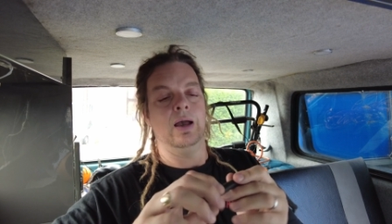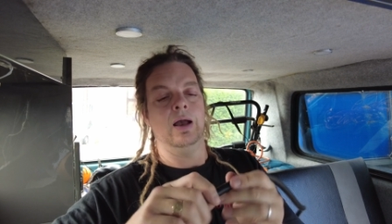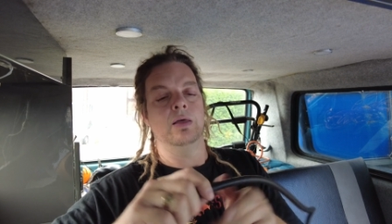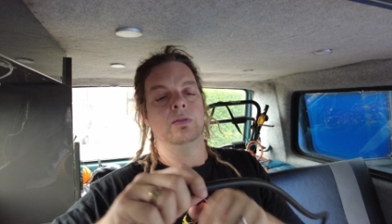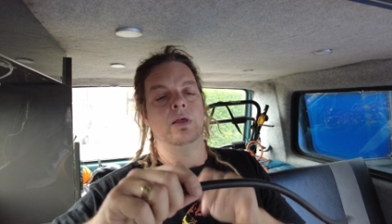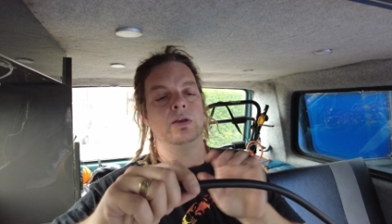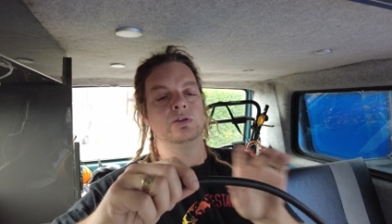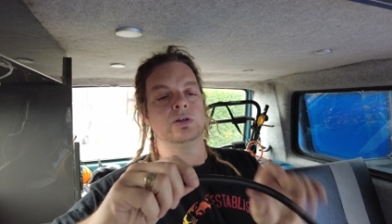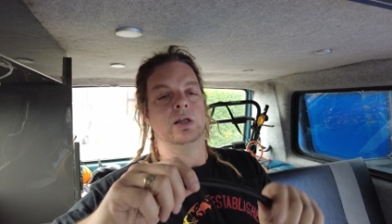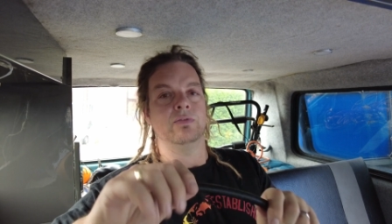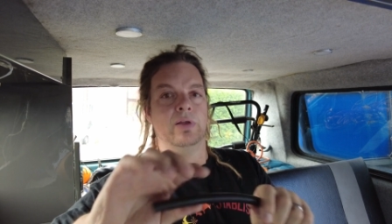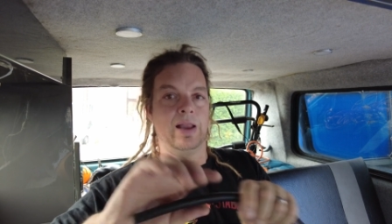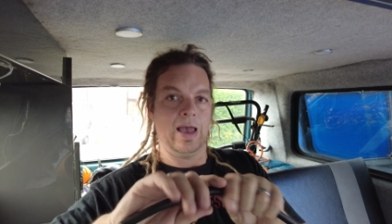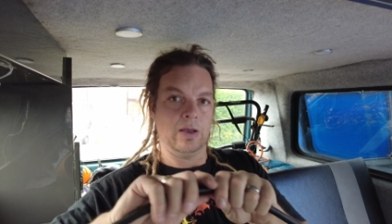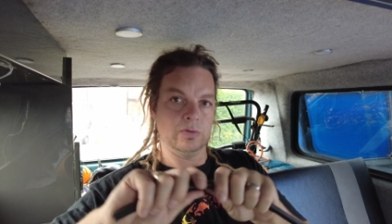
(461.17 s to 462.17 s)
and then it should
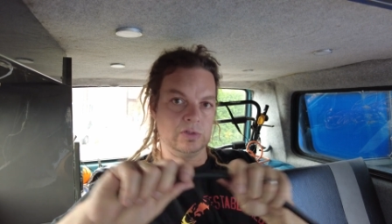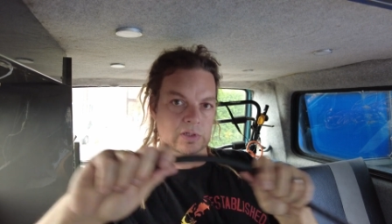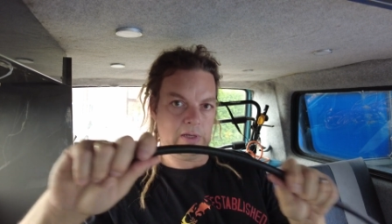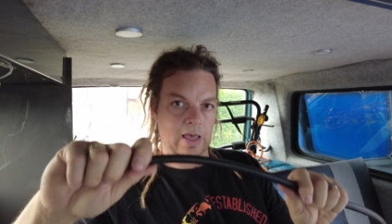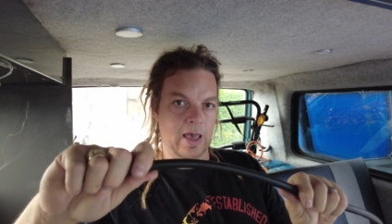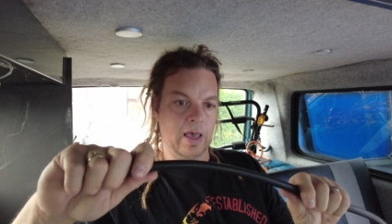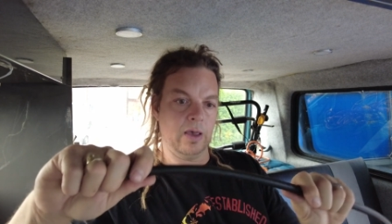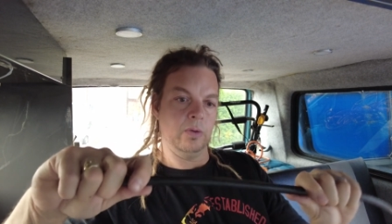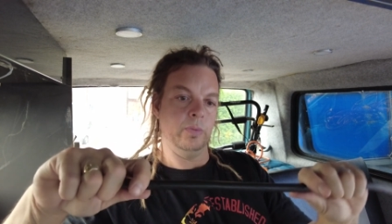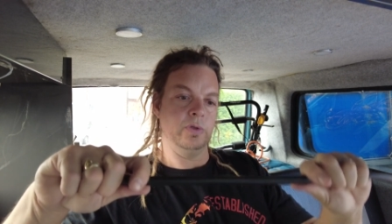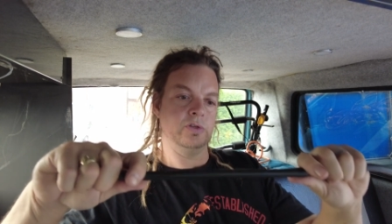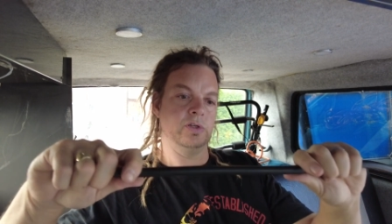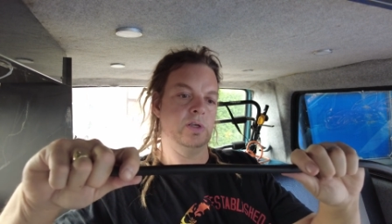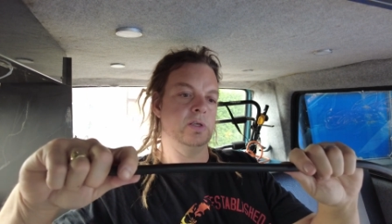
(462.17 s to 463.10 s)
have an outer layer which